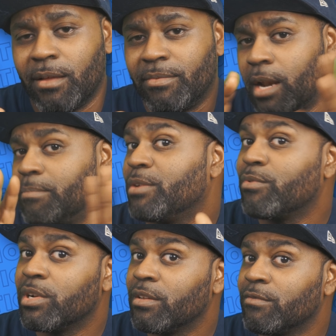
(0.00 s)
not a big,
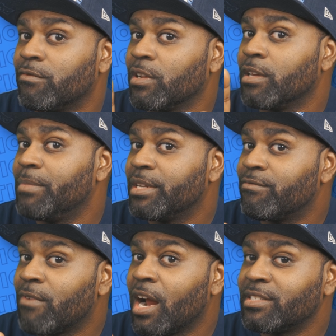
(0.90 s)
really, really a big
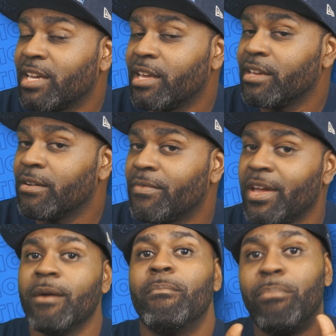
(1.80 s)
Ryan Tannehill
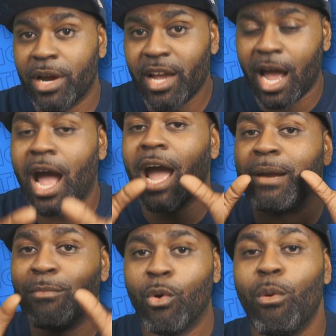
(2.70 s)
fan, but I
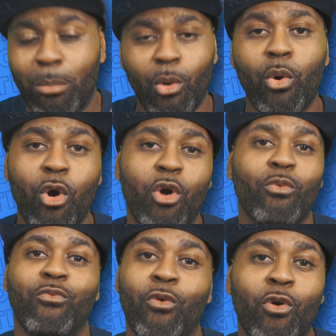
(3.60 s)
am on board
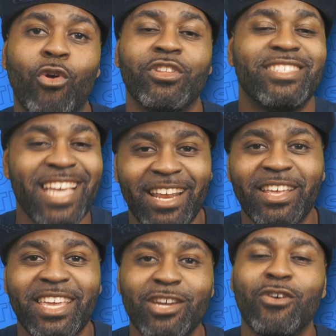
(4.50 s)
for the
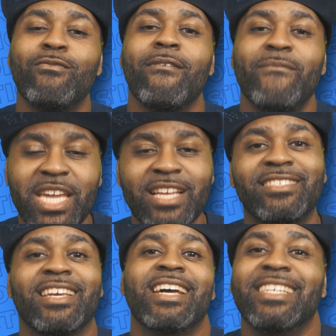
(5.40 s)
Tannehill
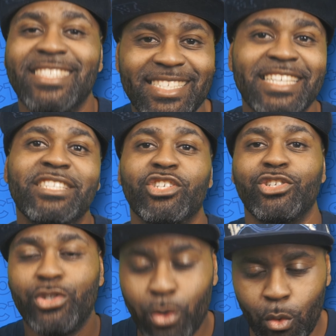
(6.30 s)
Revenge
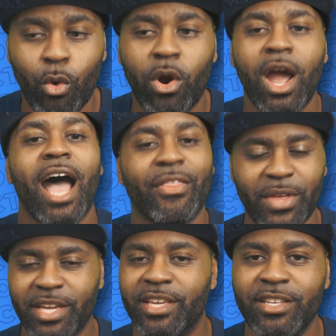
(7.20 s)
Season Tour. I
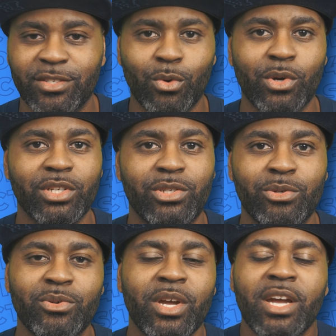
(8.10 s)
think he is going
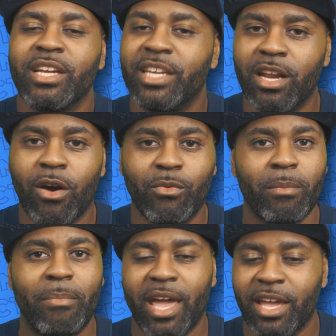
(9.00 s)
to get off
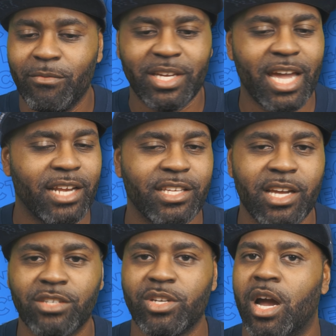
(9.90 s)
with a bang. We got
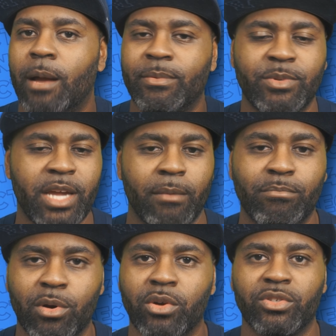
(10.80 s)
DeAndre Hopkins, we
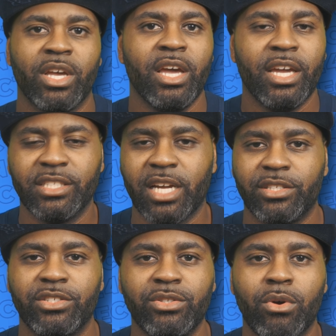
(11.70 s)
got Burks. He's
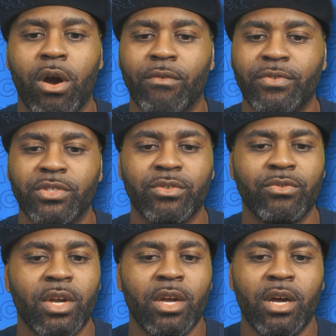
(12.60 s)
got this new
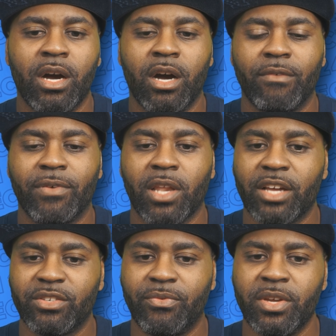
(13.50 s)
offensive uh,
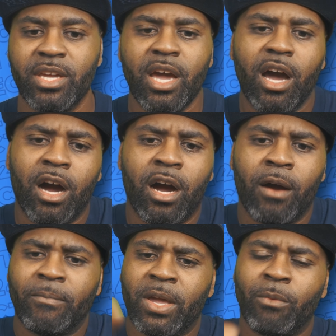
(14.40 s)
philosophy,
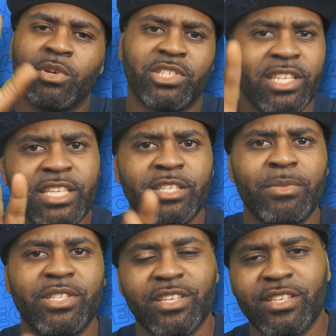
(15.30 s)
um, and which leads
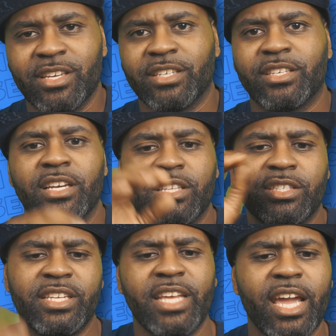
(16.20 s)
me to this.
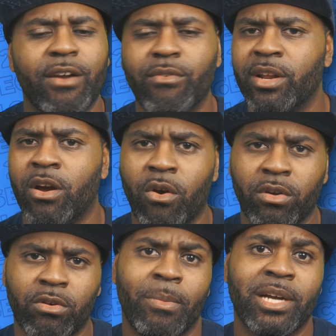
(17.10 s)
Today, I read an
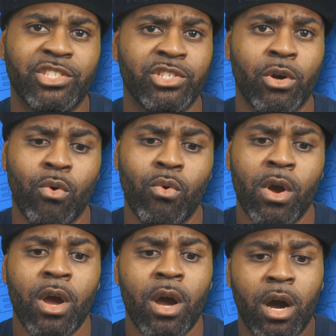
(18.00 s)
article by Joe
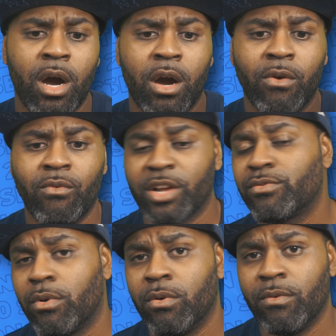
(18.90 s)
uh,
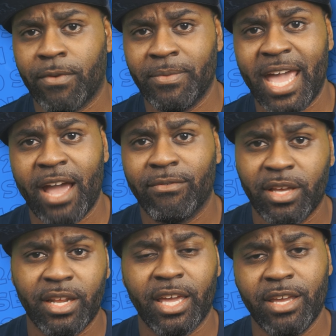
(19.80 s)
Rexrode from The
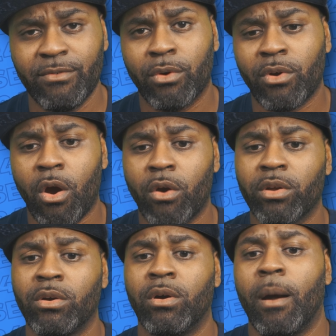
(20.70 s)
Athletic, and he wrote an
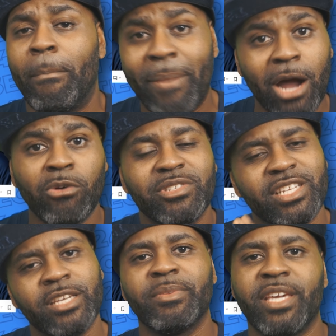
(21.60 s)
article about
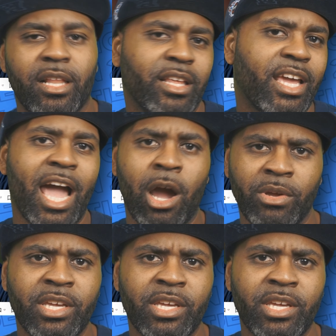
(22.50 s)
Tim Kelly and how